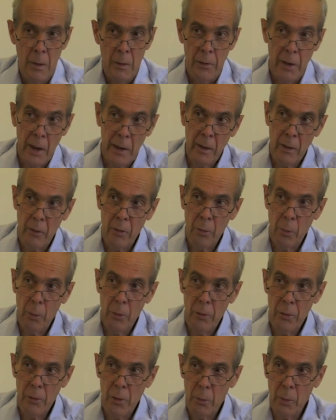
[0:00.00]
Sykes
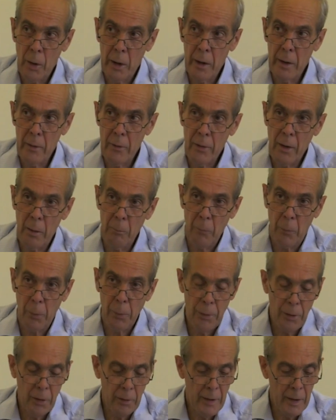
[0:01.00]
was to write some
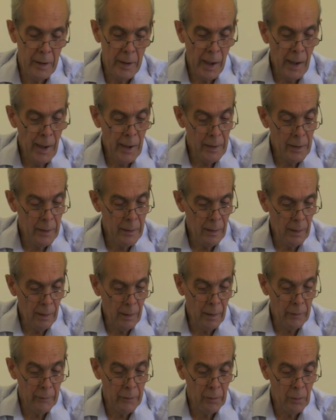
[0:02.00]
39
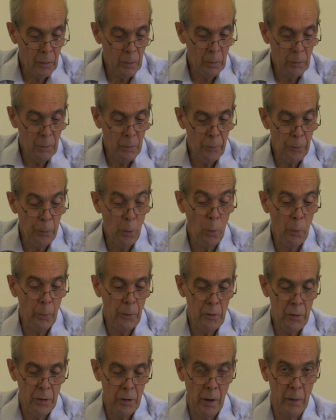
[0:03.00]
articles for
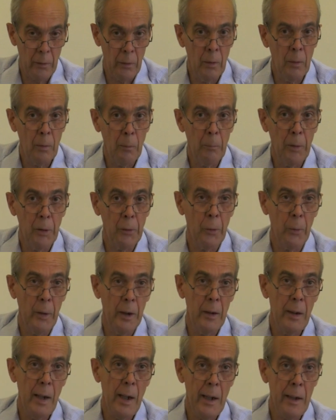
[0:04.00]
the journal
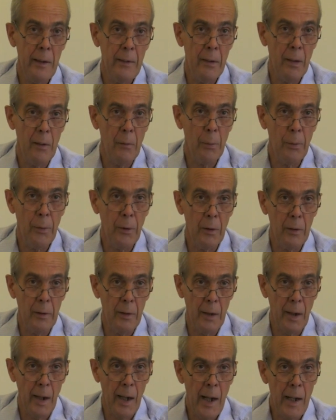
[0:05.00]
between
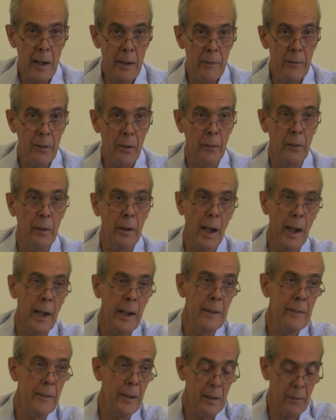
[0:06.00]
1838 and
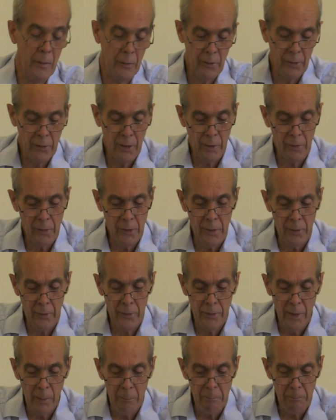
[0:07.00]

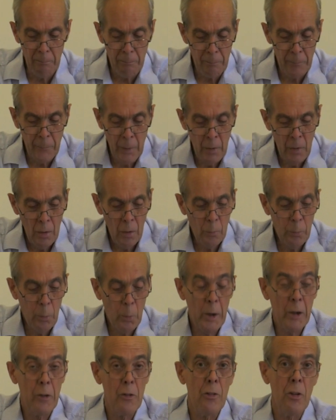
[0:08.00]
1867, of
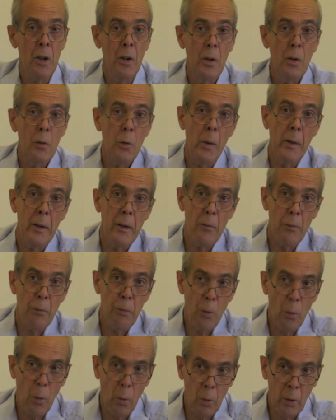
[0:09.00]
which
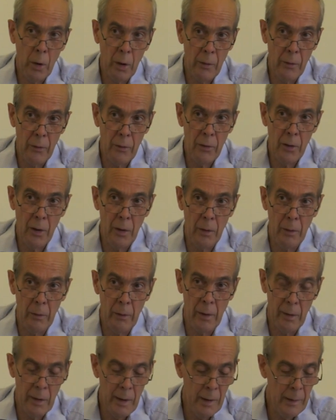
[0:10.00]
24
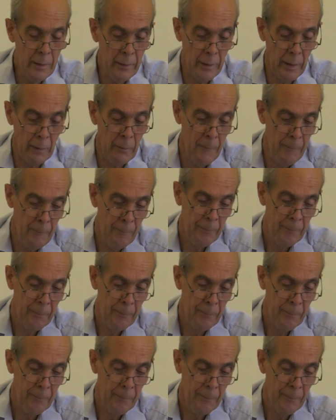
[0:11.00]
concerned India.